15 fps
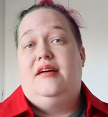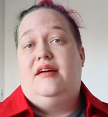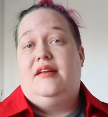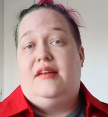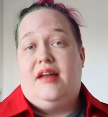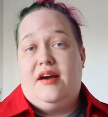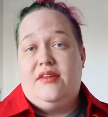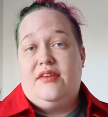
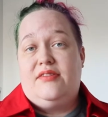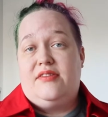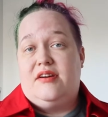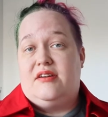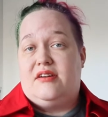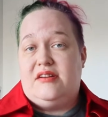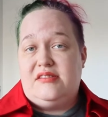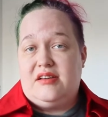Now that
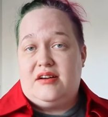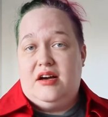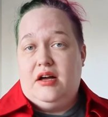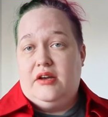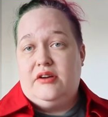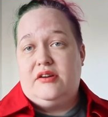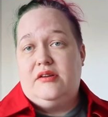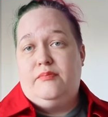there is a
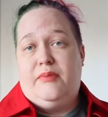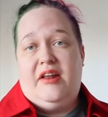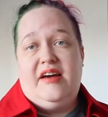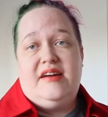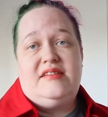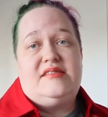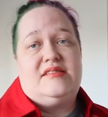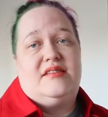collar in
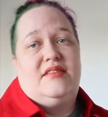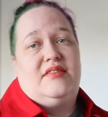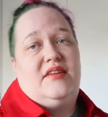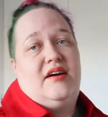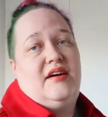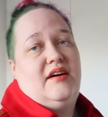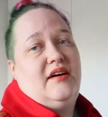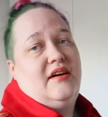place,
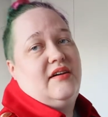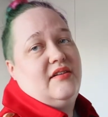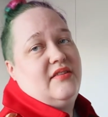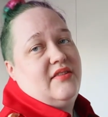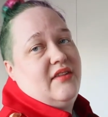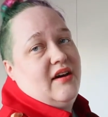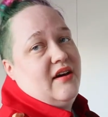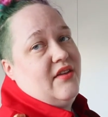
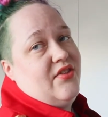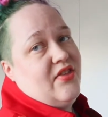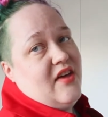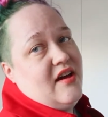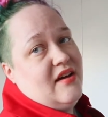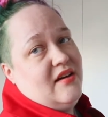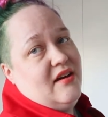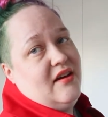the
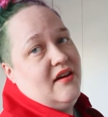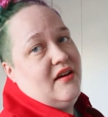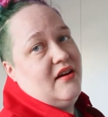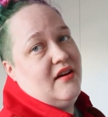thing